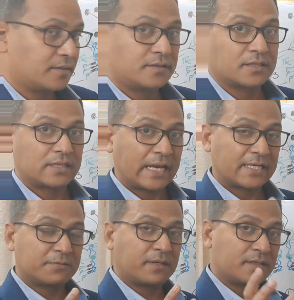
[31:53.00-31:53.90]
just
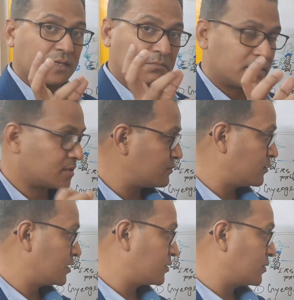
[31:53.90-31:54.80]
activate the master
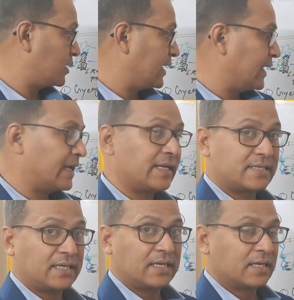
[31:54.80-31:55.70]
molecule
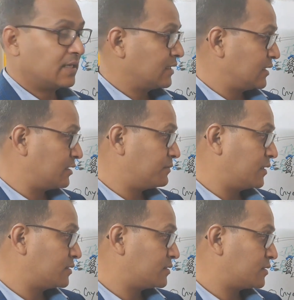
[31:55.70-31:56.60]
AKT. That
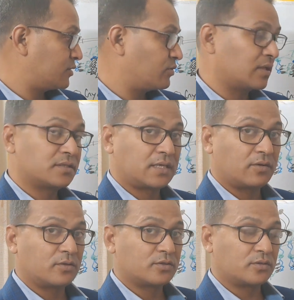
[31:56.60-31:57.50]
means you can say
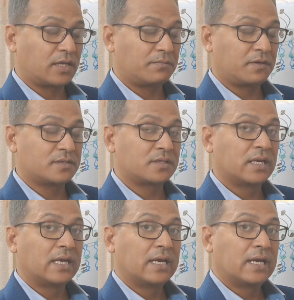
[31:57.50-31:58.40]
also name is
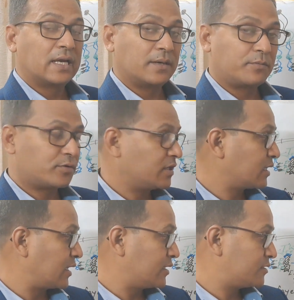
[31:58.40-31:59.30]
protein
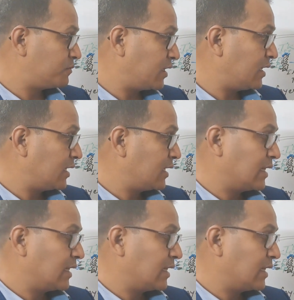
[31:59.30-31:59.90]
kinase B,